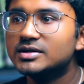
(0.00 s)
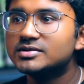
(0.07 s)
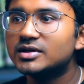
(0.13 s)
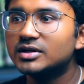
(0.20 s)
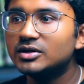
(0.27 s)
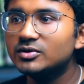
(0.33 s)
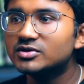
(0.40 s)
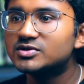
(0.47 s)

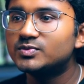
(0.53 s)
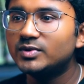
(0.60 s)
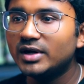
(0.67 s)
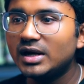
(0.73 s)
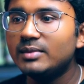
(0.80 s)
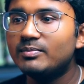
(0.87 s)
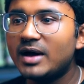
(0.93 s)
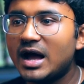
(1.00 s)
So it looks
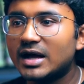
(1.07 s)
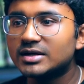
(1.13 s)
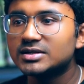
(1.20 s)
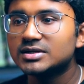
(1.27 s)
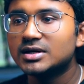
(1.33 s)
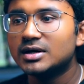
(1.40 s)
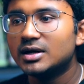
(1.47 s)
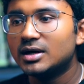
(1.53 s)
really
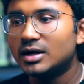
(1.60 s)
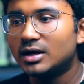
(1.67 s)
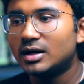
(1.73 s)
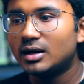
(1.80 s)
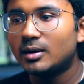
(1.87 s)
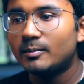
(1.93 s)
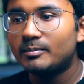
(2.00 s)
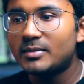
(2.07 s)
bad
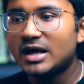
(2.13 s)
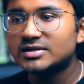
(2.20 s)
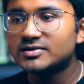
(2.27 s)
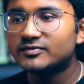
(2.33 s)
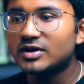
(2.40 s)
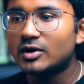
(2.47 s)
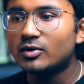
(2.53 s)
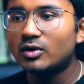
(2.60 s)
uh,
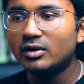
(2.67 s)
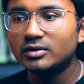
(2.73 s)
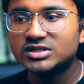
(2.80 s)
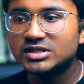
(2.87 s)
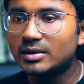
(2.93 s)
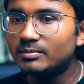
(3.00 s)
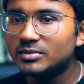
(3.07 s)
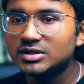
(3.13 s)
as of now,
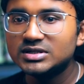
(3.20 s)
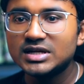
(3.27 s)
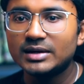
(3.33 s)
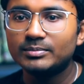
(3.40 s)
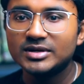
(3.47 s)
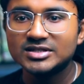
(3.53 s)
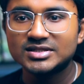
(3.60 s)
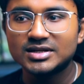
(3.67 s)
all jumbled
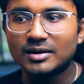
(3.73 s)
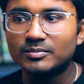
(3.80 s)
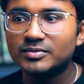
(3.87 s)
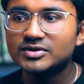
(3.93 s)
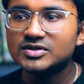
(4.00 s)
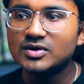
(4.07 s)
and messed up.